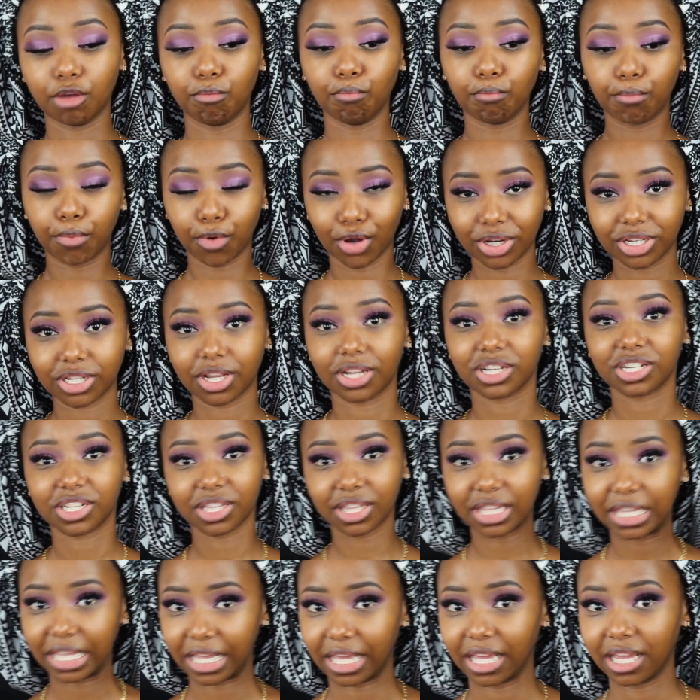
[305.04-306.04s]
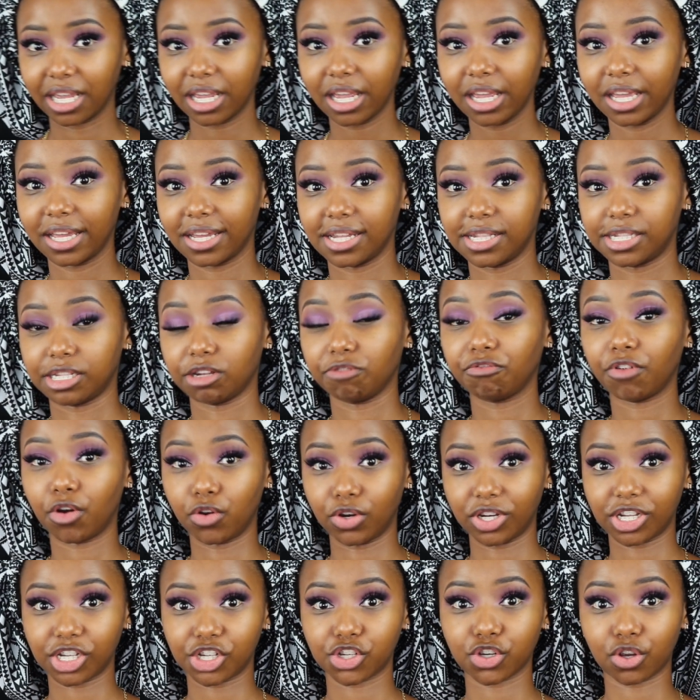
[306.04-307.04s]
important thing is the
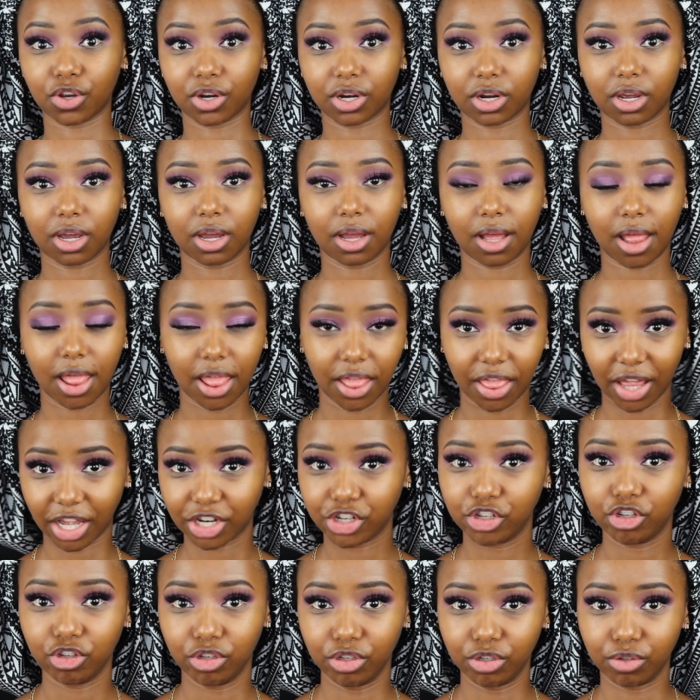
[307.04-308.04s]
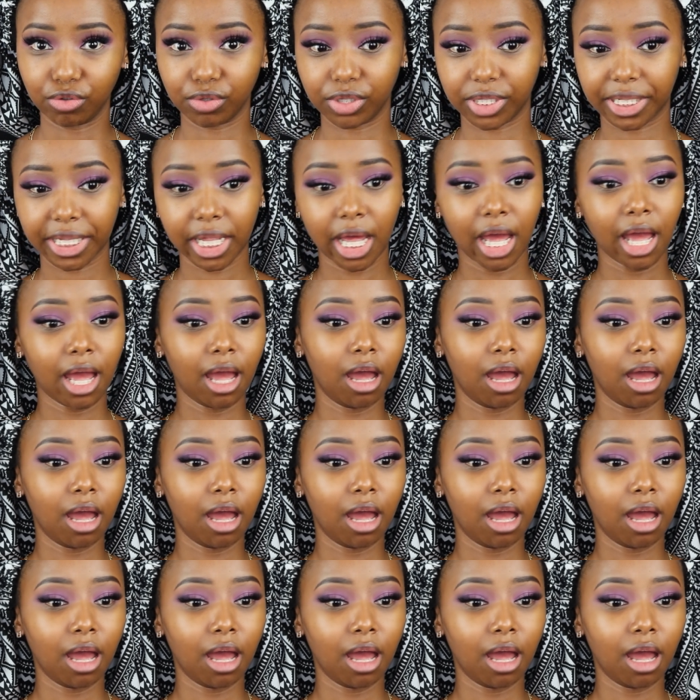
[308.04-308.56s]
foundation that you use.